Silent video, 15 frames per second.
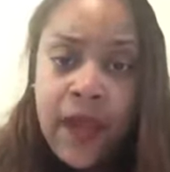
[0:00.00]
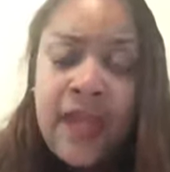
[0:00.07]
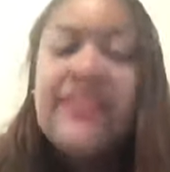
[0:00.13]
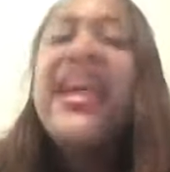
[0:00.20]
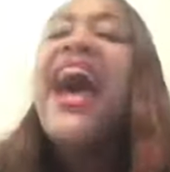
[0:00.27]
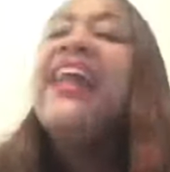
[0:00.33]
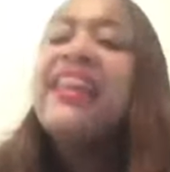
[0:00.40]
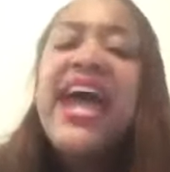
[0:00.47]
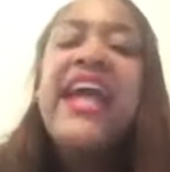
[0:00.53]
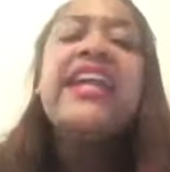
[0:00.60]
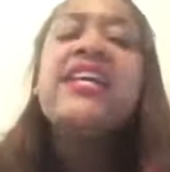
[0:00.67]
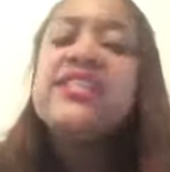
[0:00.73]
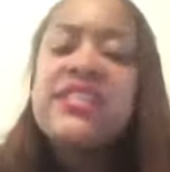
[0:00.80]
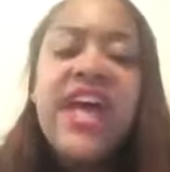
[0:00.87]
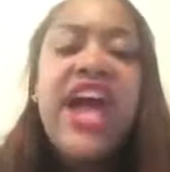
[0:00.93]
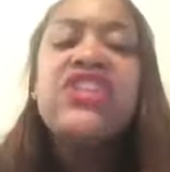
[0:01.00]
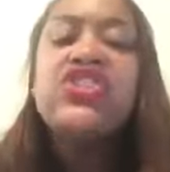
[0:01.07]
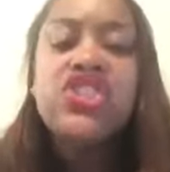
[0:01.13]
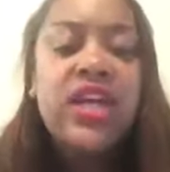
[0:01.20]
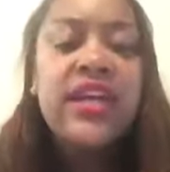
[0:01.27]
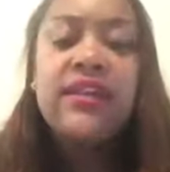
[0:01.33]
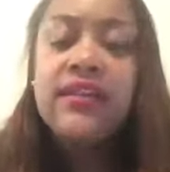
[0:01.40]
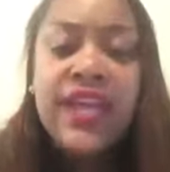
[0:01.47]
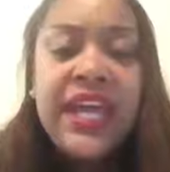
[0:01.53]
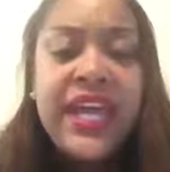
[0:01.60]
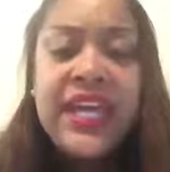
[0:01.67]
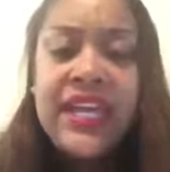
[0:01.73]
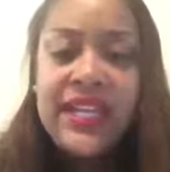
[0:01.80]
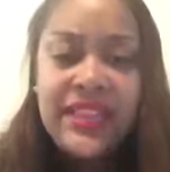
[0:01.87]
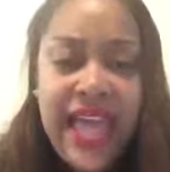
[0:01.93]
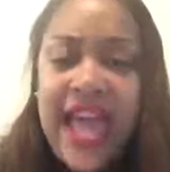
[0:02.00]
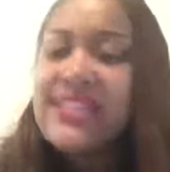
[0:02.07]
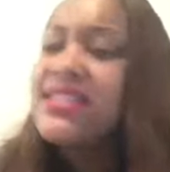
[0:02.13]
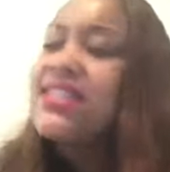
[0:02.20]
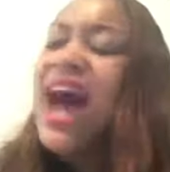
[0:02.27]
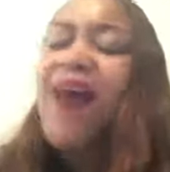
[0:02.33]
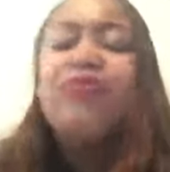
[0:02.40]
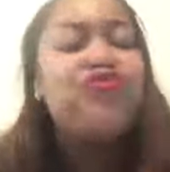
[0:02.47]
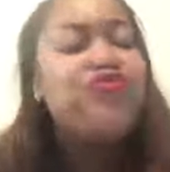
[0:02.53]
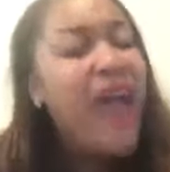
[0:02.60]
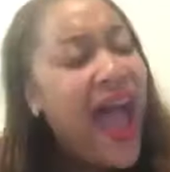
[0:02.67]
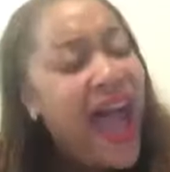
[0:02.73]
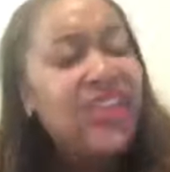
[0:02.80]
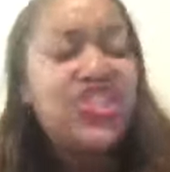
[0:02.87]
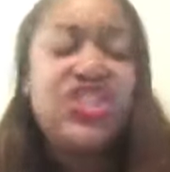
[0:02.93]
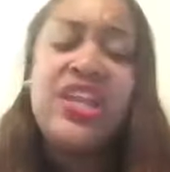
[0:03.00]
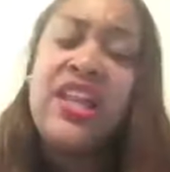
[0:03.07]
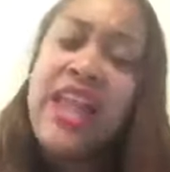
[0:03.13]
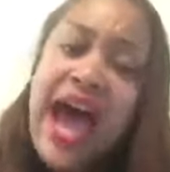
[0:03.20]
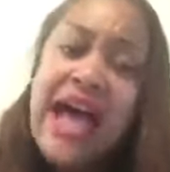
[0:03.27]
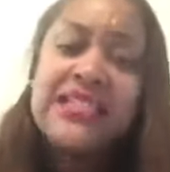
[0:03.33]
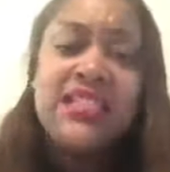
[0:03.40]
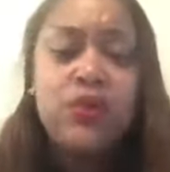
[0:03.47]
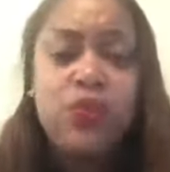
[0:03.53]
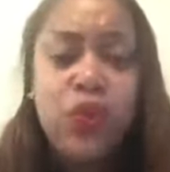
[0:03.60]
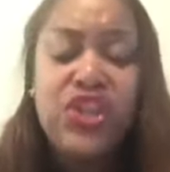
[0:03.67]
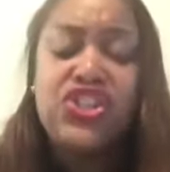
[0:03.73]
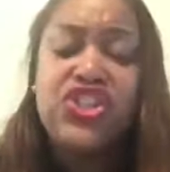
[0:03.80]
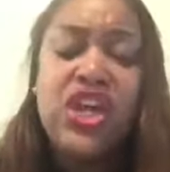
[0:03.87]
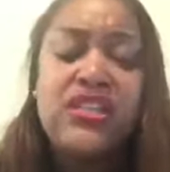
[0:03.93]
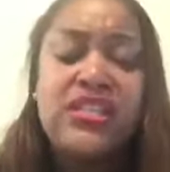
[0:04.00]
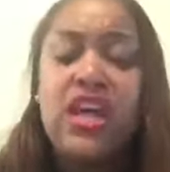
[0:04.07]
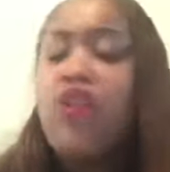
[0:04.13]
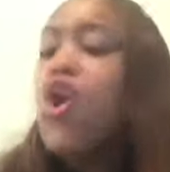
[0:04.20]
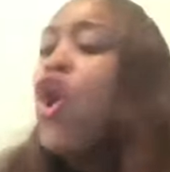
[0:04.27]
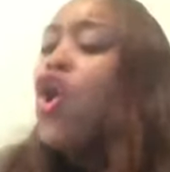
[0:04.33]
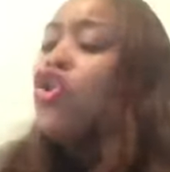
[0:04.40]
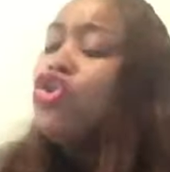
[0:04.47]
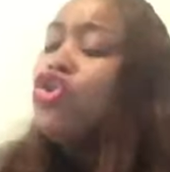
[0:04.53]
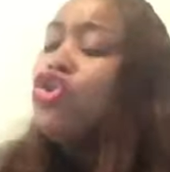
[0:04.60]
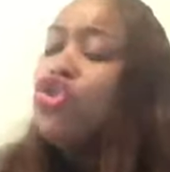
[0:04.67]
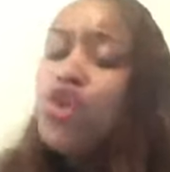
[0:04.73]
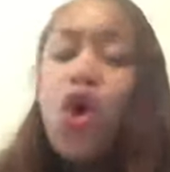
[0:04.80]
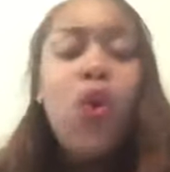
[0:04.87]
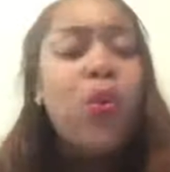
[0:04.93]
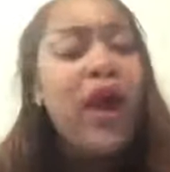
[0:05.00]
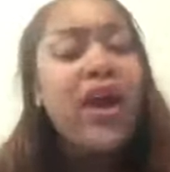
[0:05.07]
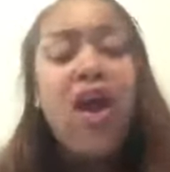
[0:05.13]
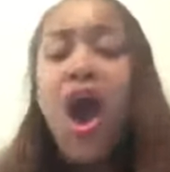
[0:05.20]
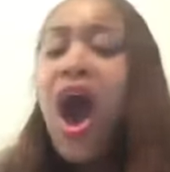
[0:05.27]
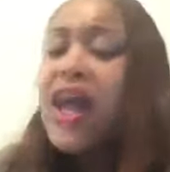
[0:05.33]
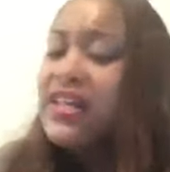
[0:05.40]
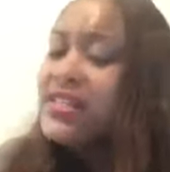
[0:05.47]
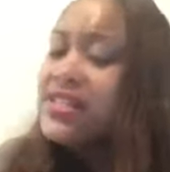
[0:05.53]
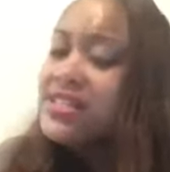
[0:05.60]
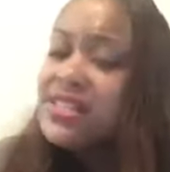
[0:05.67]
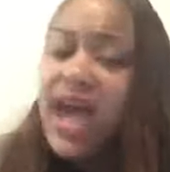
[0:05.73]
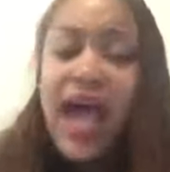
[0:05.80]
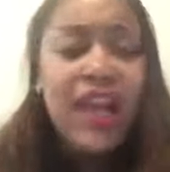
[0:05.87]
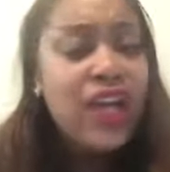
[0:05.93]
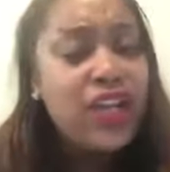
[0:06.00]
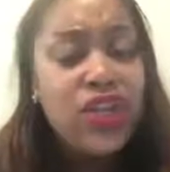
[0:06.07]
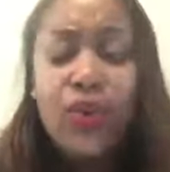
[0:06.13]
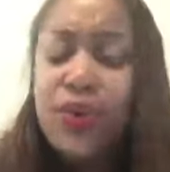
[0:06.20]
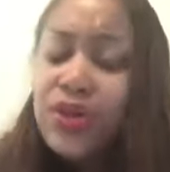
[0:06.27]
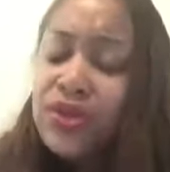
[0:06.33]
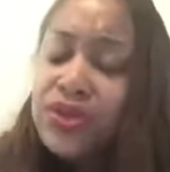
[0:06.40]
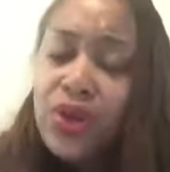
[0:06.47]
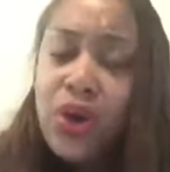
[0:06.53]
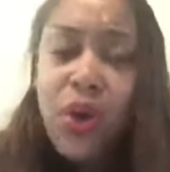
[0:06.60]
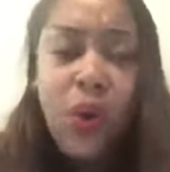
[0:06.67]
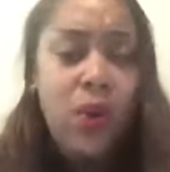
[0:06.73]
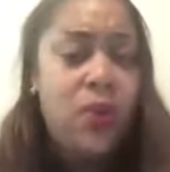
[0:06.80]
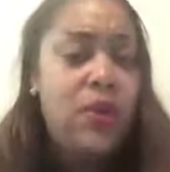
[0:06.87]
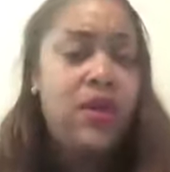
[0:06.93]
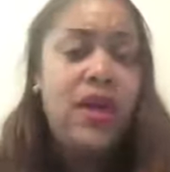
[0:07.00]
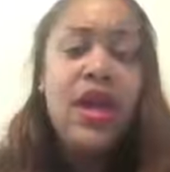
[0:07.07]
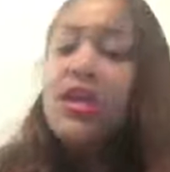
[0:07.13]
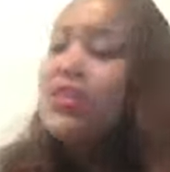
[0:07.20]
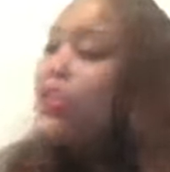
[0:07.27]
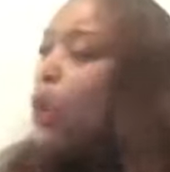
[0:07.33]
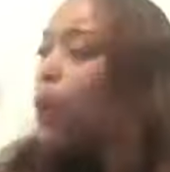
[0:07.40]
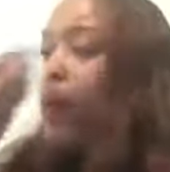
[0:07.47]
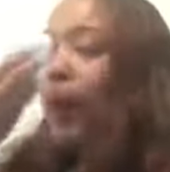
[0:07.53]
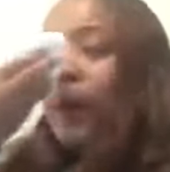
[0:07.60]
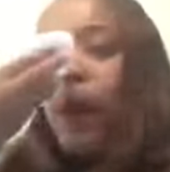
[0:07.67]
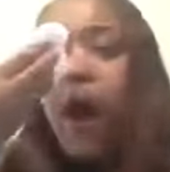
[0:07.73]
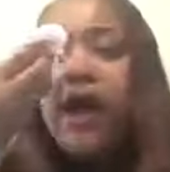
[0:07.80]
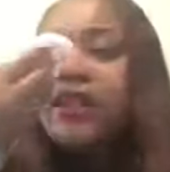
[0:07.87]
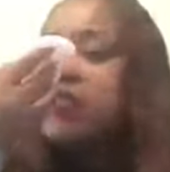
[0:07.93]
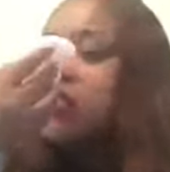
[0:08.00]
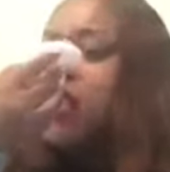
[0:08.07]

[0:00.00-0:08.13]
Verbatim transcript: That lady said she needed that. Stop rationalizing with yourself. Do what God is telling you to do. Do what God is